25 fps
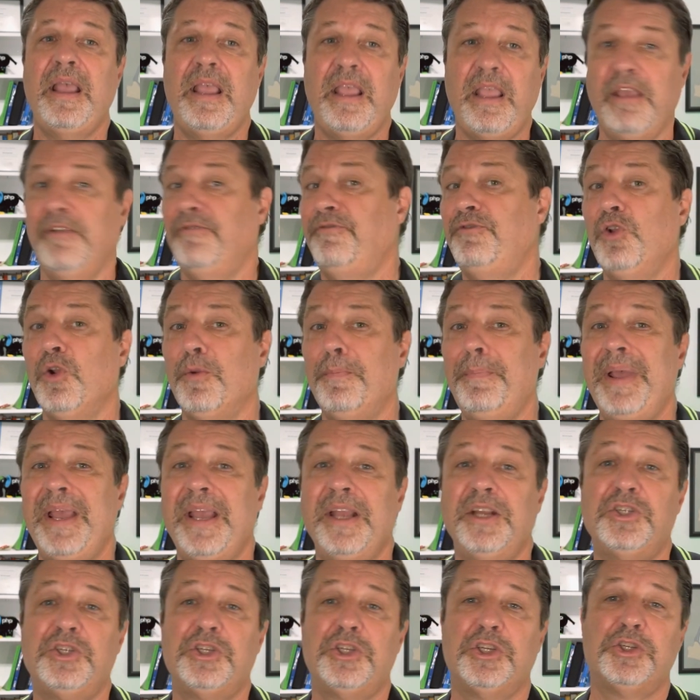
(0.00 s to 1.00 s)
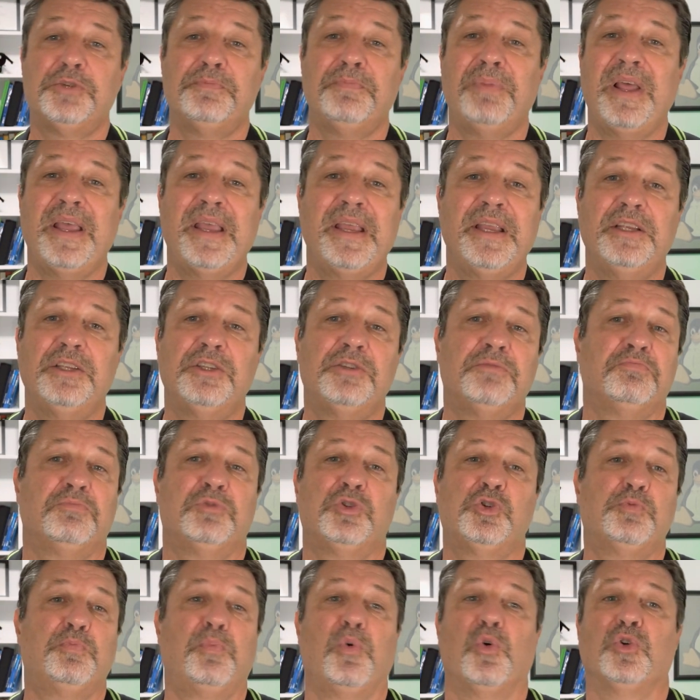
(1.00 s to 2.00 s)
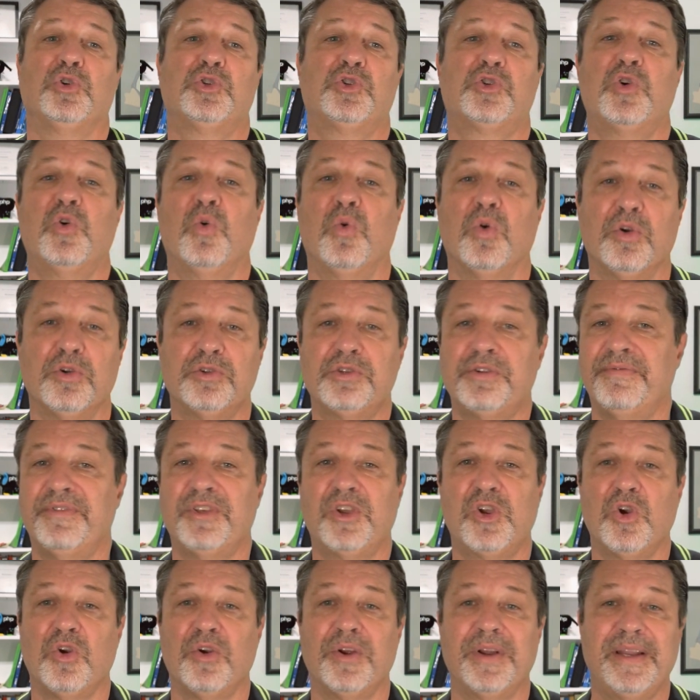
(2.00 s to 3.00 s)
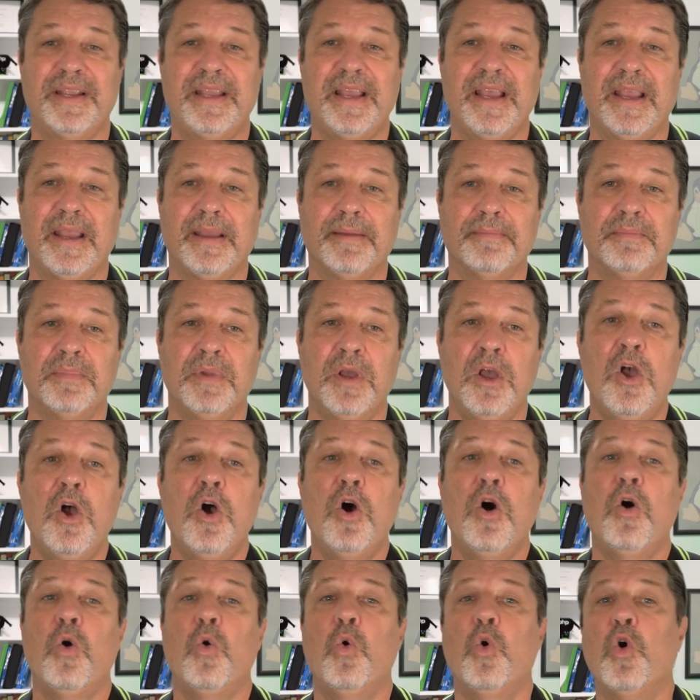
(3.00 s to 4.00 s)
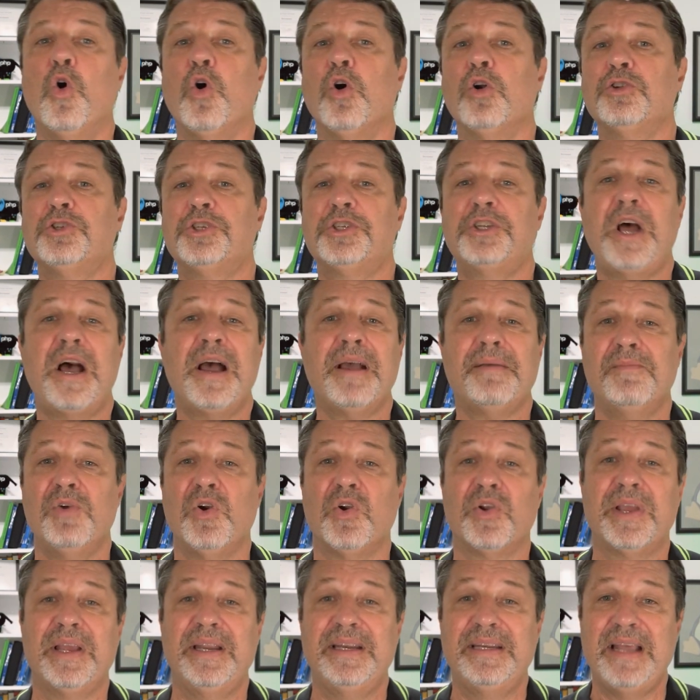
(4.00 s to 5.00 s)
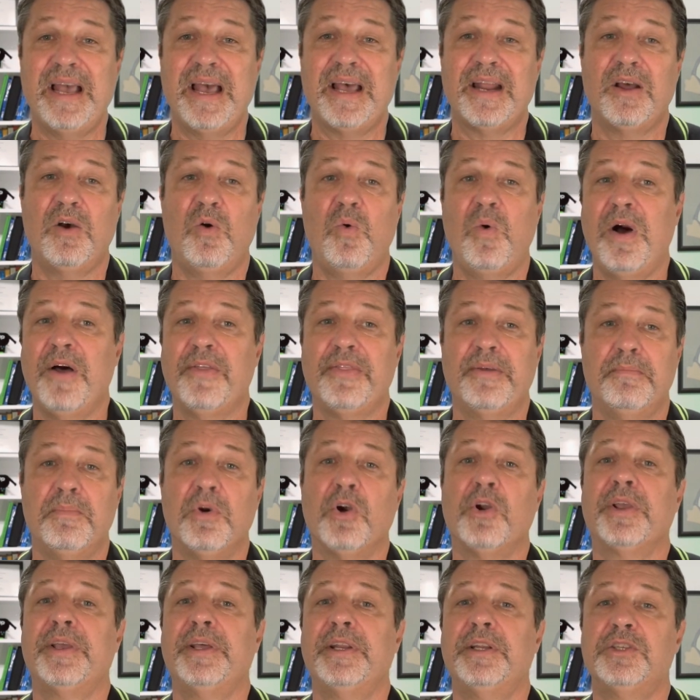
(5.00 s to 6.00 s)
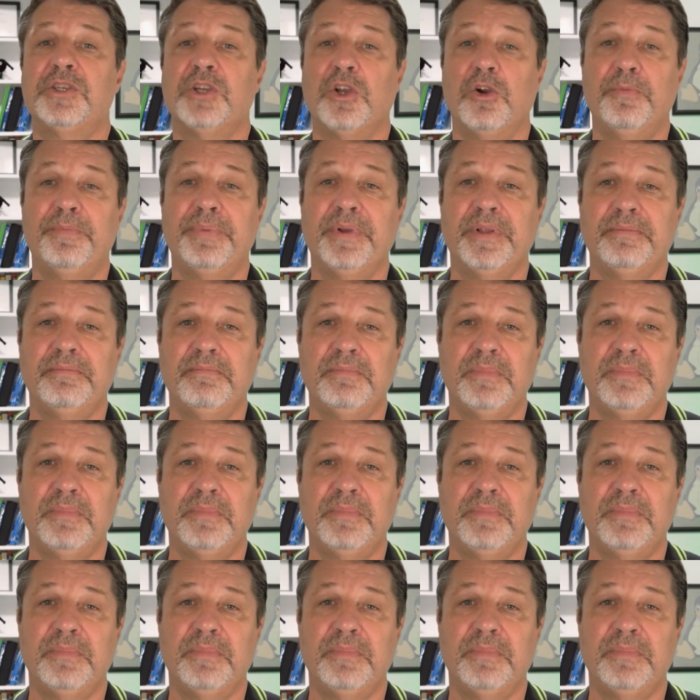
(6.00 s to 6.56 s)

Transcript: If your page displays sports scores of the current game or stock market data while the market is open,